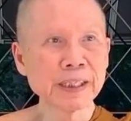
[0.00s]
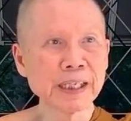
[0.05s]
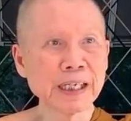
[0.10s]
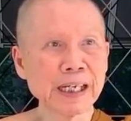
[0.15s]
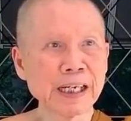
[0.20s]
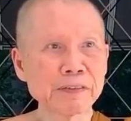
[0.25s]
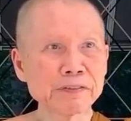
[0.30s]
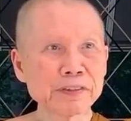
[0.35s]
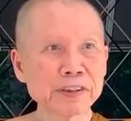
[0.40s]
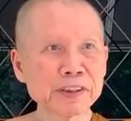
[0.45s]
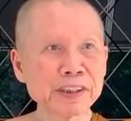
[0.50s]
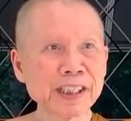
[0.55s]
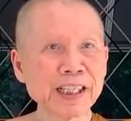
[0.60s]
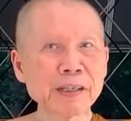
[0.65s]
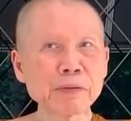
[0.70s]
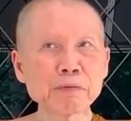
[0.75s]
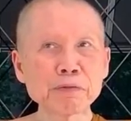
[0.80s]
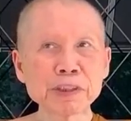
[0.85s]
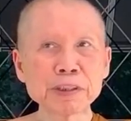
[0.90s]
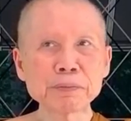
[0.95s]
After you
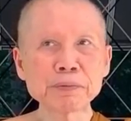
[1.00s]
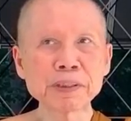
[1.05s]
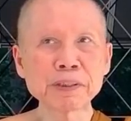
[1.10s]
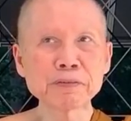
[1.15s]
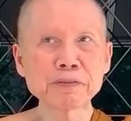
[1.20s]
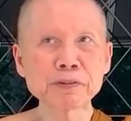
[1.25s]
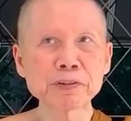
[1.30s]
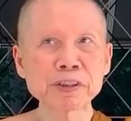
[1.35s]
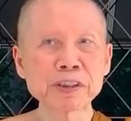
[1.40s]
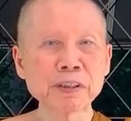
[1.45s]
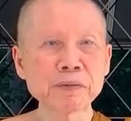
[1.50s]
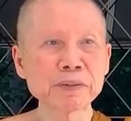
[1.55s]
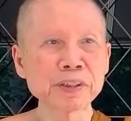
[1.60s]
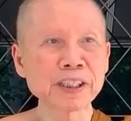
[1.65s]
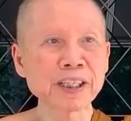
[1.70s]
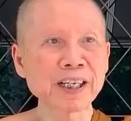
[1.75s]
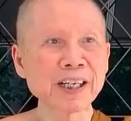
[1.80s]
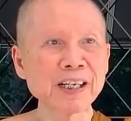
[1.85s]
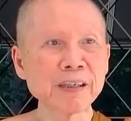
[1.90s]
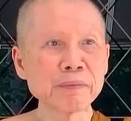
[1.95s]
have reaped the fruit of your
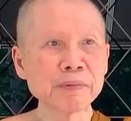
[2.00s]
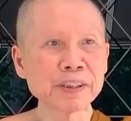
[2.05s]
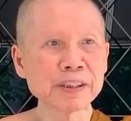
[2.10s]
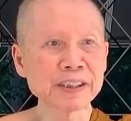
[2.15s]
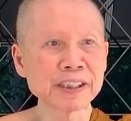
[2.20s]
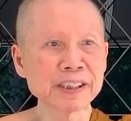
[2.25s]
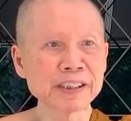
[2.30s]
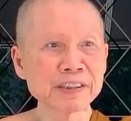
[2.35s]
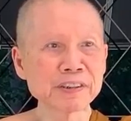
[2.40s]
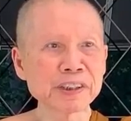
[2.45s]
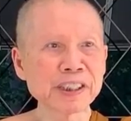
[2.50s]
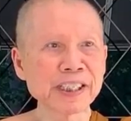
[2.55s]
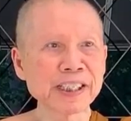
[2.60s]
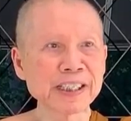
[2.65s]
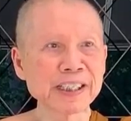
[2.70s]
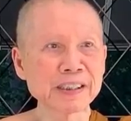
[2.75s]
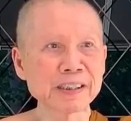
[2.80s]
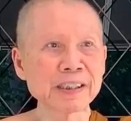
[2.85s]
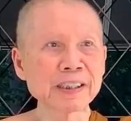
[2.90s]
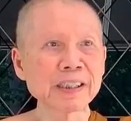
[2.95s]
karma, then you
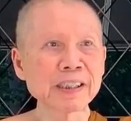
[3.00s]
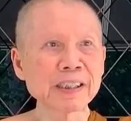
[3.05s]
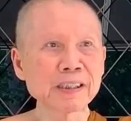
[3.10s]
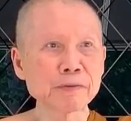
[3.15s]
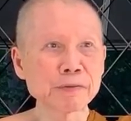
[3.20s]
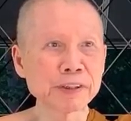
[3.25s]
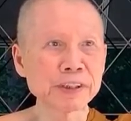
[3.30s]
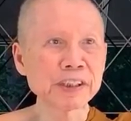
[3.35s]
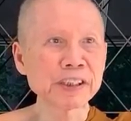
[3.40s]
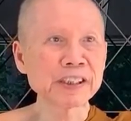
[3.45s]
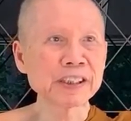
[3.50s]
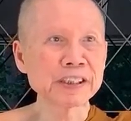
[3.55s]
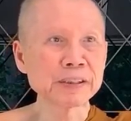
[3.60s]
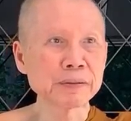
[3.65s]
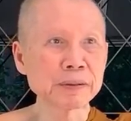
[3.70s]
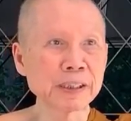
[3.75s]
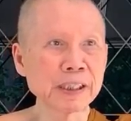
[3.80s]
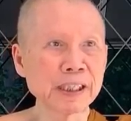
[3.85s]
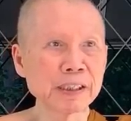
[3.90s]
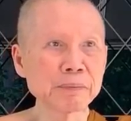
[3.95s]
can
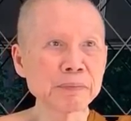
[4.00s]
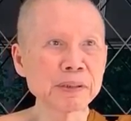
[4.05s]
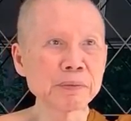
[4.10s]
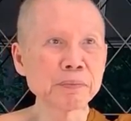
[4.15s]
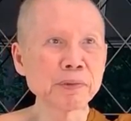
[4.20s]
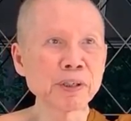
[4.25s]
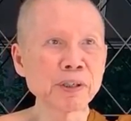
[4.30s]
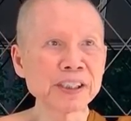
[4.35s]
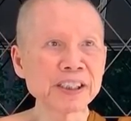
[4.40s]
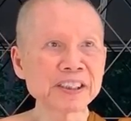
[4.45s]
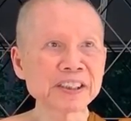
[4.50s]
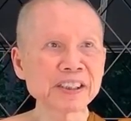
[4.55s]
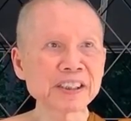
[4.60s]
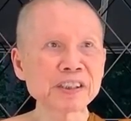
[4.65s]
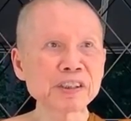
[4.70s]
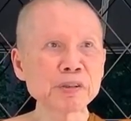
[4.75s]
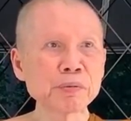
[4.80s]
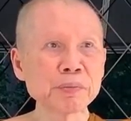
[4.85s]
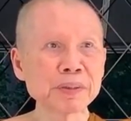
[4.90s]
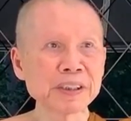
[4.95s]
return and be born as a
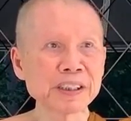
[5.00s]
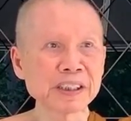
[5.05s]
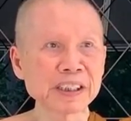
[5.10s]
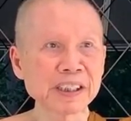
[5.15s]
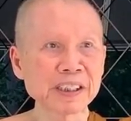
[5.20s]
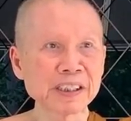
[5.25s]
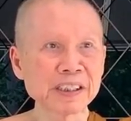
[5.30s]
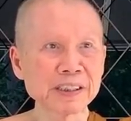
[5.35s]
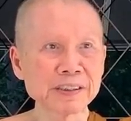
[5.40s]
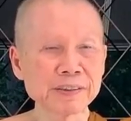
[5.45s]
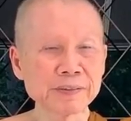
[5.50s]
human again.